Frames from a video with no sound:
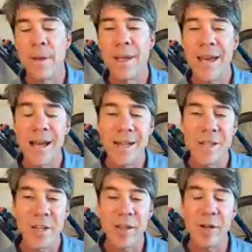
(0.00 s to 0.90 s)
kind of,
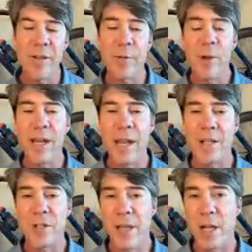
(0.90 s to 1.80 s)
you know, the way to
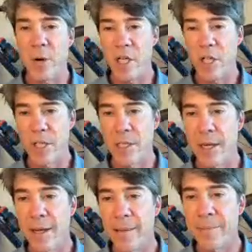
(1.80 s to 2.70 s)
answer that question
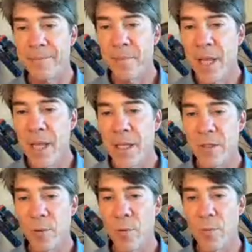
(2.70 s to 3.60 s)
um,
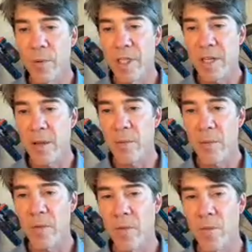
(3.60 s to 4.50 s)
is when we say
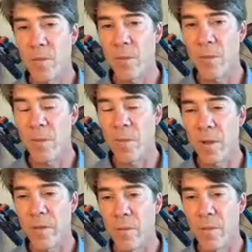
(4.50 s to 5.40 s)

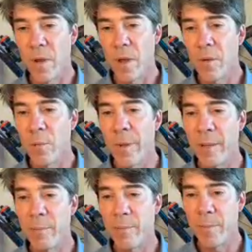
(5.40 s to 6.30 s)
uh,
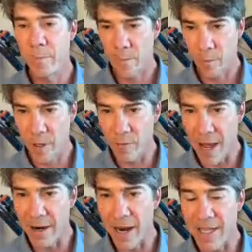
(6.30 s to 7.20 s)
been when a
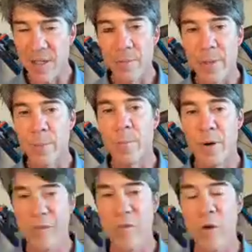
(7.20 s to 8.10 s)
rider hasn't been
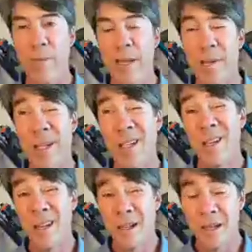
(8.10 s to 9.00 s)
performing, I mean,
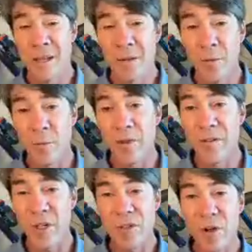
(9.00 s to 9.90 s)

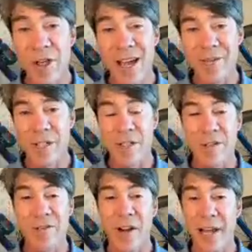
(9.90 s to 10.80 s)
first of all, you have to
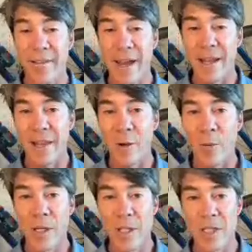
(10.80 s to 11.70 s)
define that. Like,
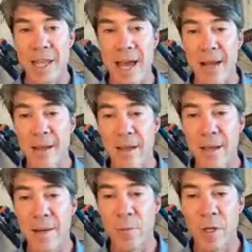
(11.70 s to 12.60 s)
what does that,
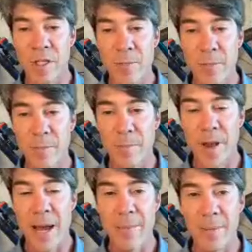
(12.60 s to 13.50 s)
what has
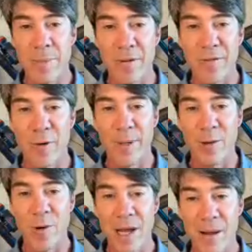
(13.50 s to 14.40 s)
not been performing
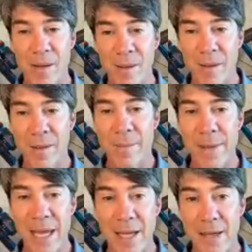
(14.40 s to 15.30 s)
well
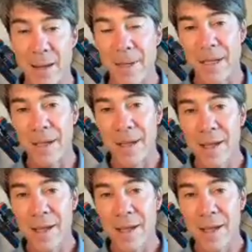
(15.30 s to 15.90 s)
mean? I mean,